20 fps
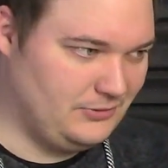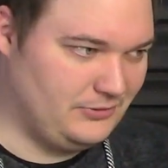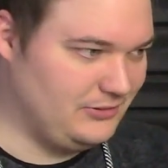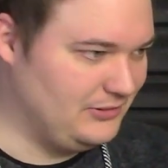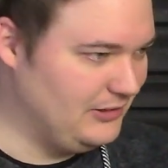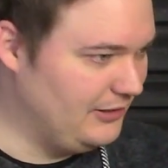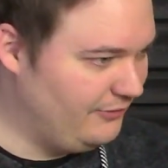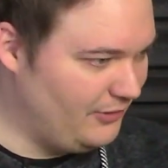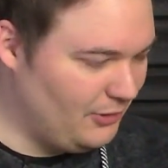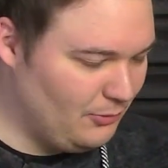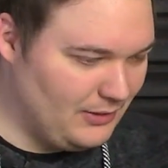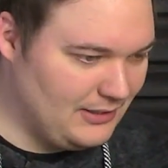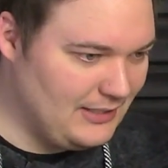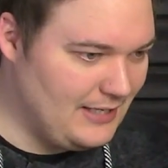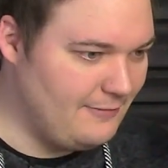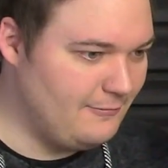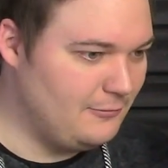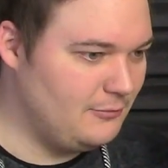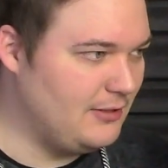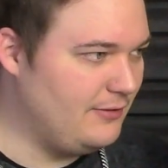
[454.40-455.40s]
If you want to
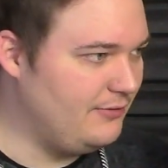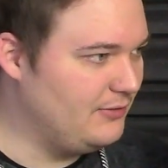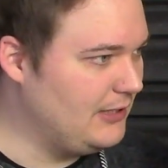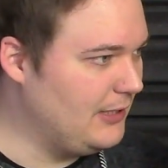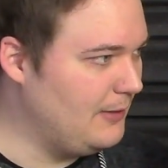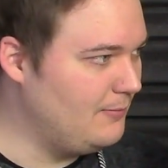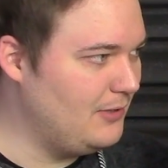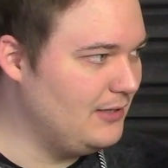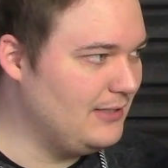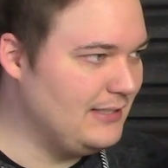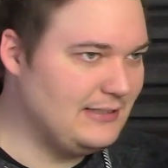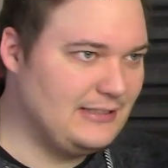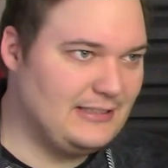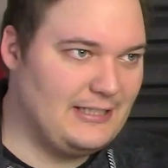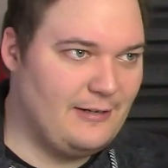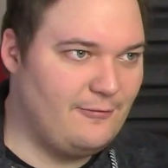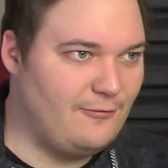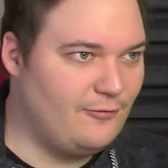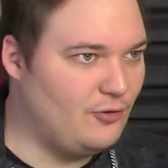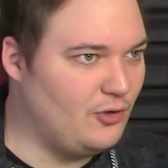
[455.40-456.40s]
have a rough number, let's
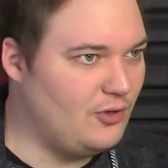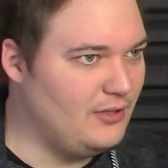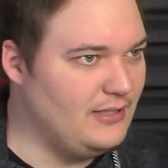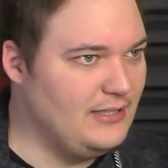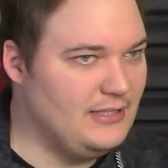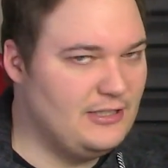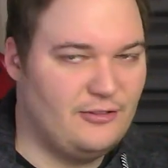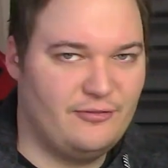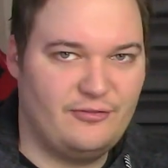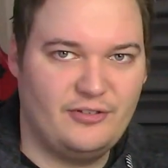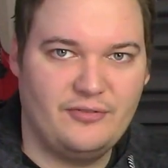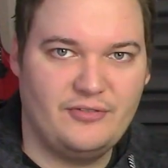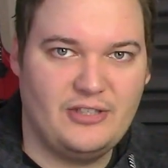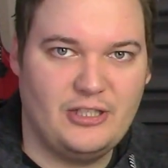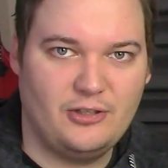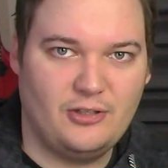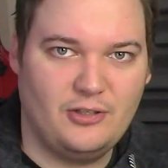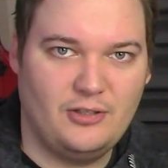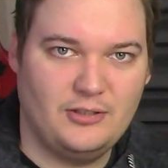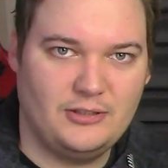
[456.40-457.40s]
say 40 to 50
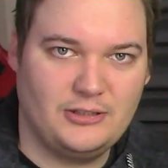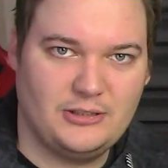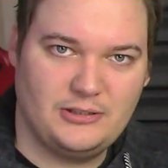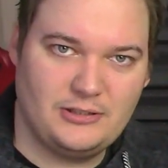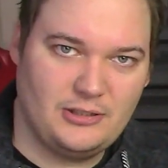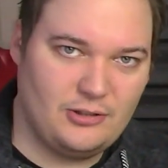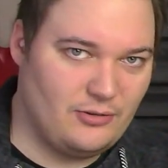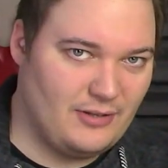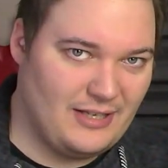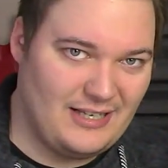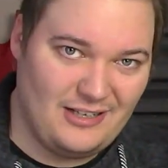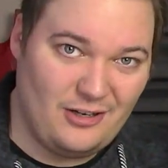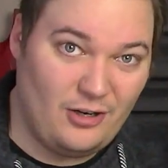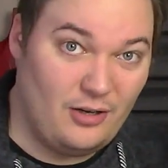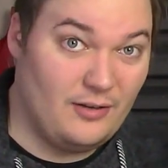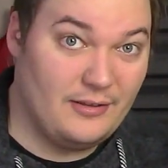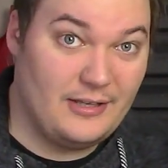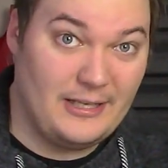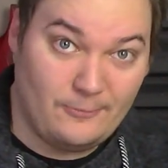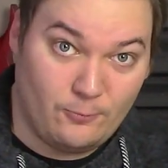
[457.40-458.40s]
hertz, so that
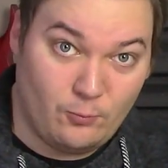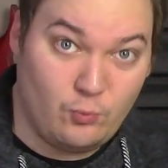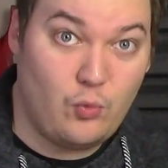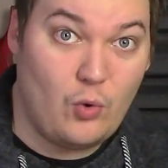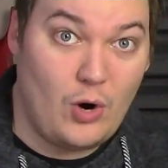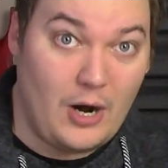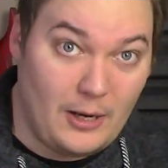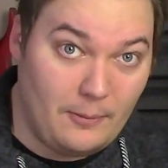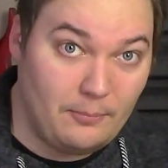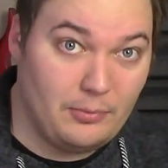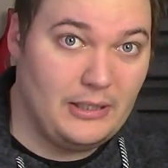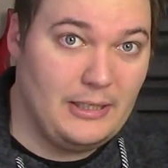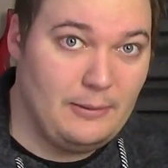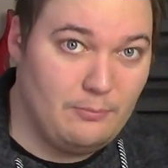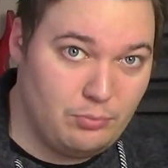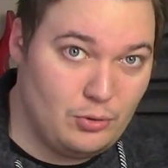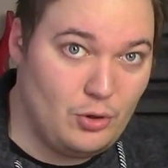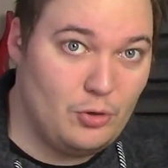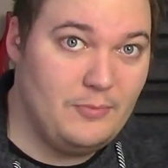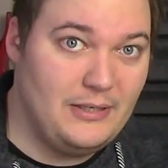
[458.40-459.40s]
all that wobbly
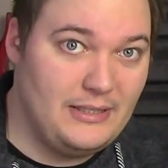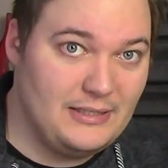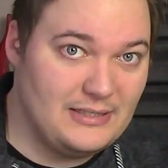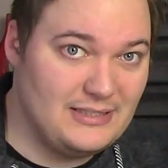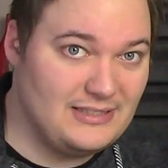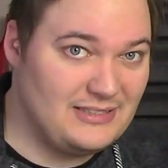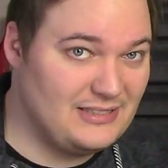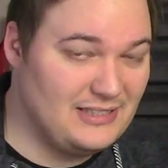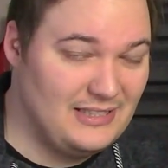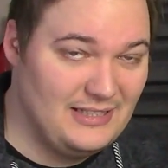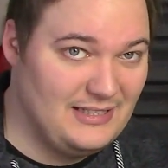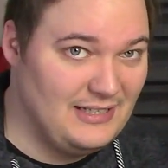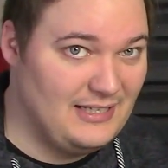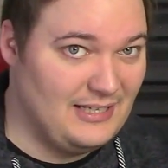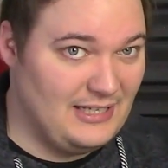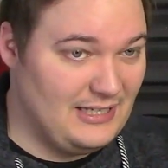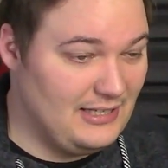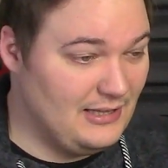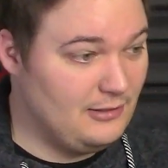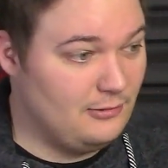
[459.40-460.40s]
boominess
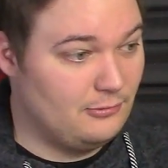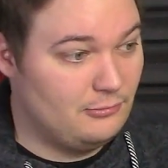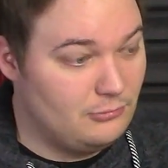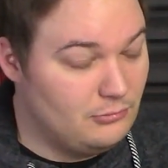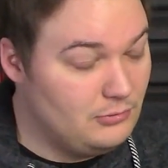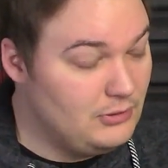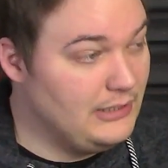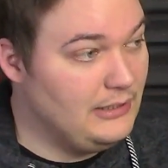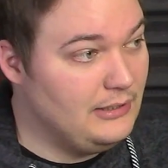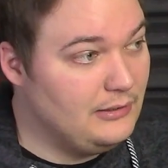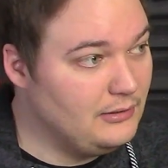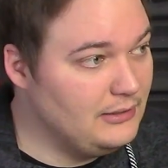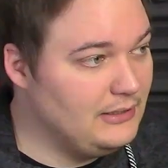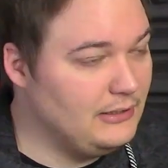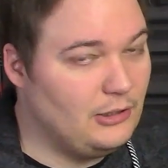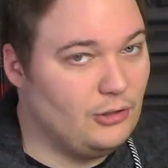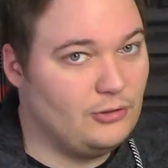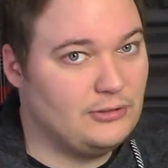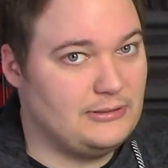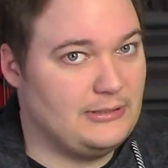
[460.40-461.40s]
in the really
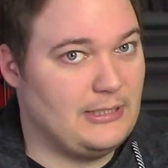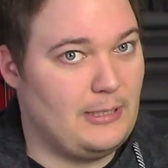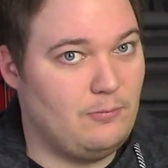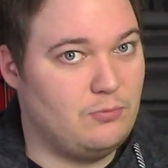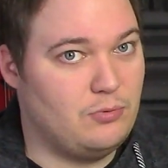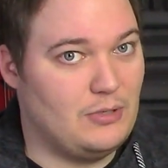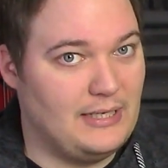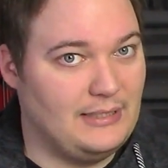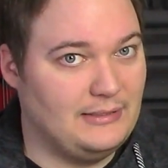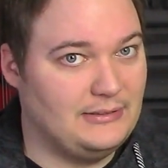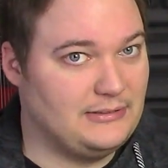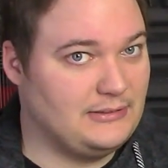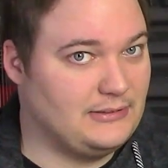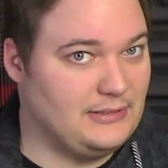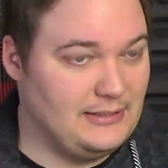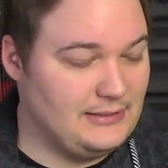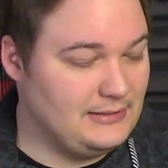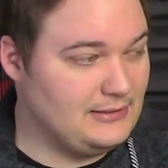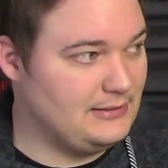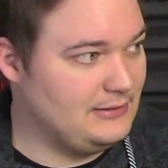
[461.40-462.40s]
low sub range
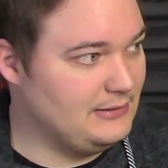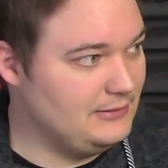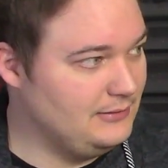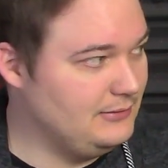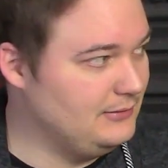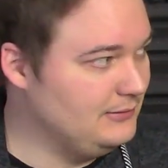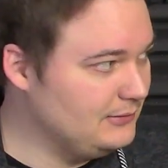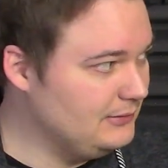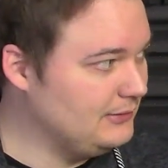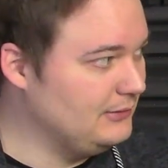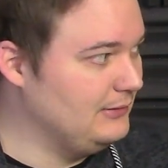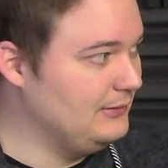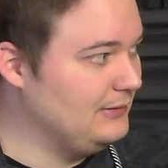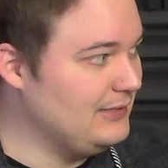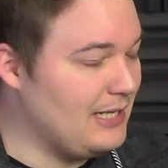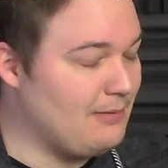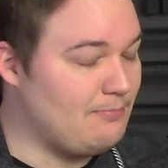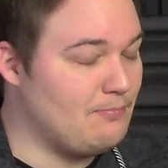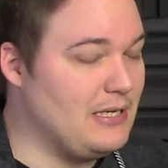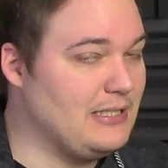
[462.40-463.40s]
is
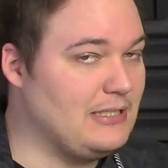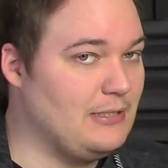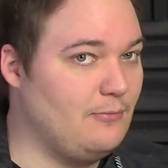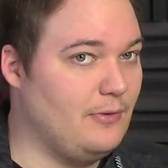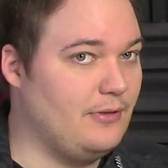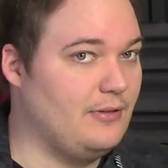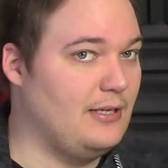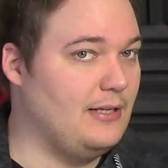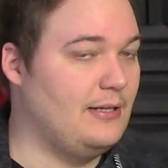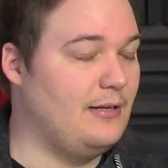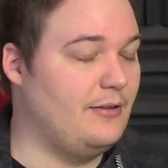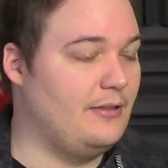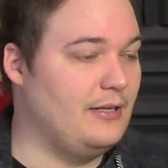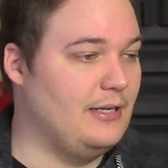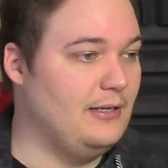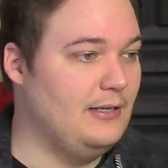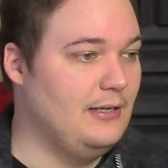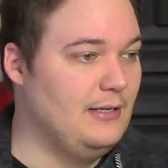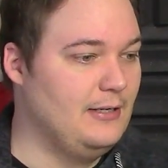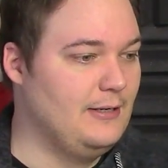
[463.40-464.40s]
not messing with
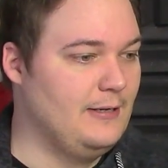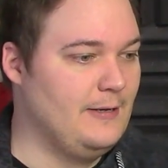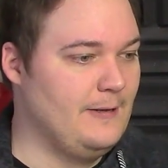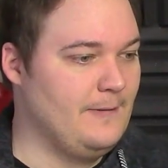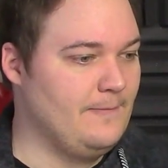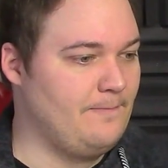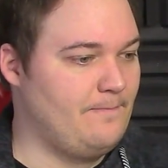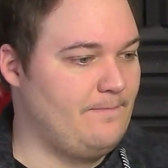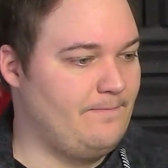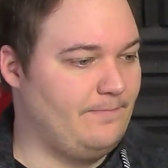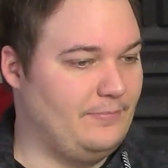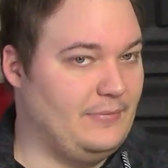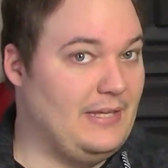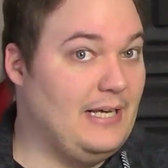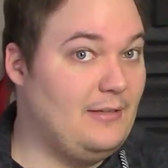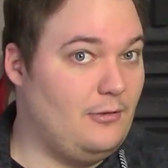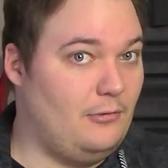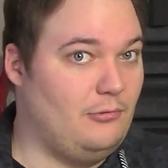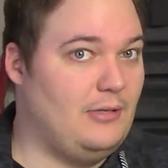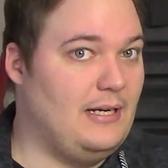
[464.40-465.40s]
anything.
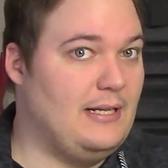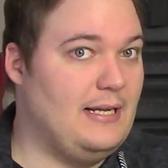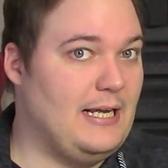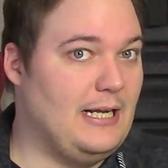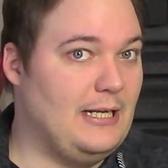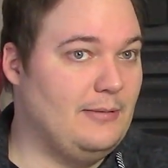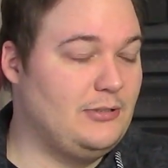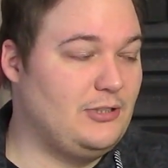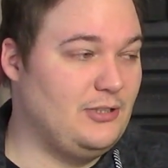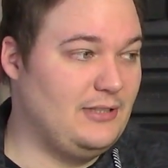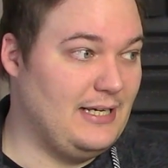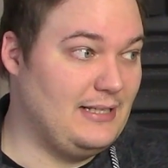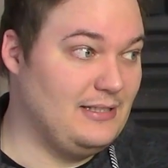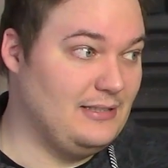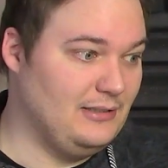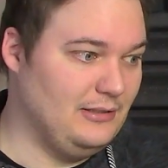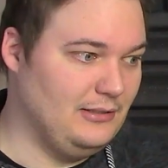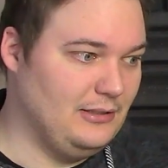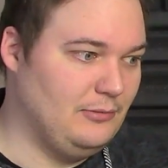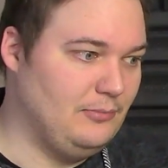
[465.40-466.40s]
That already helps to get
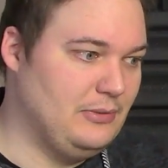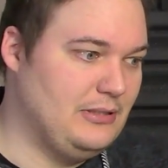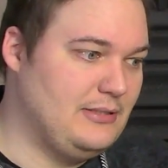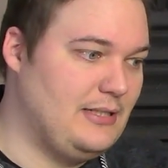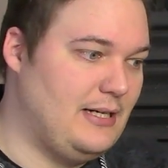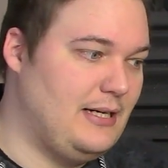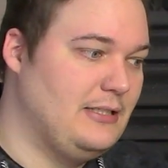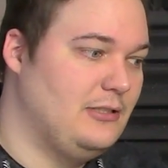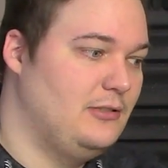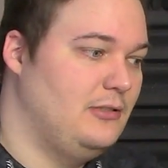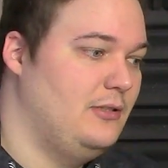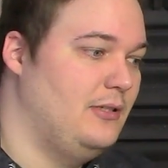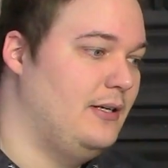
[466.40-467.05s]
it a little bit tighter.